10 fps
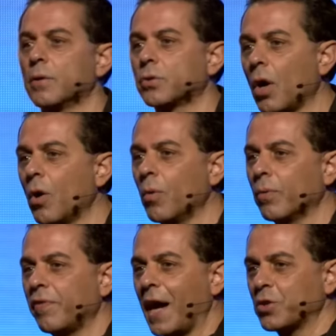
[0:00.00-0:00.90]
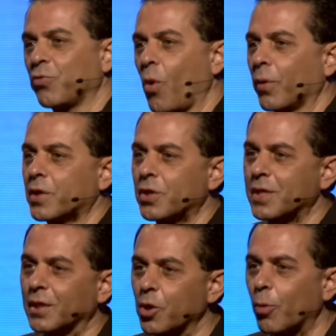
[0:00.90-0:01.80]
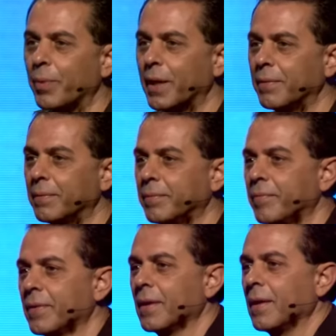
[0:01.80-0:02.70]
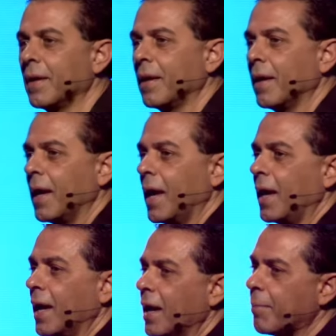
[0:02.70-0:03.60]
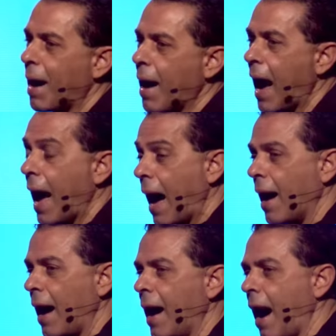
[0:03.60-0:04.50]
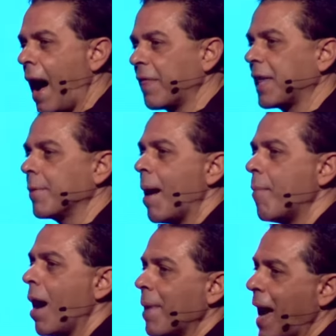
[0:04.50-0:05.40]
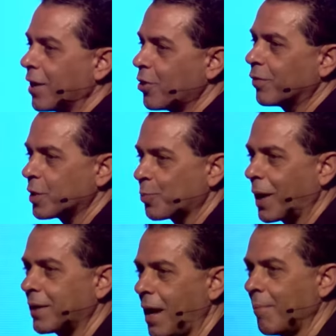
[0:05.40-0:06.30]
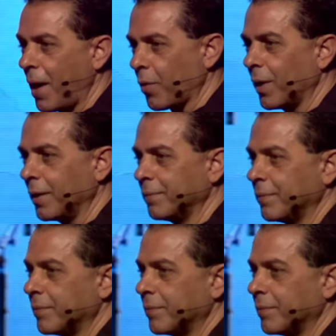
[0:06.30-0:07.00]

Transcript: So fast forward just a little bit, and I think my mom had a nervous breakdown, by the way.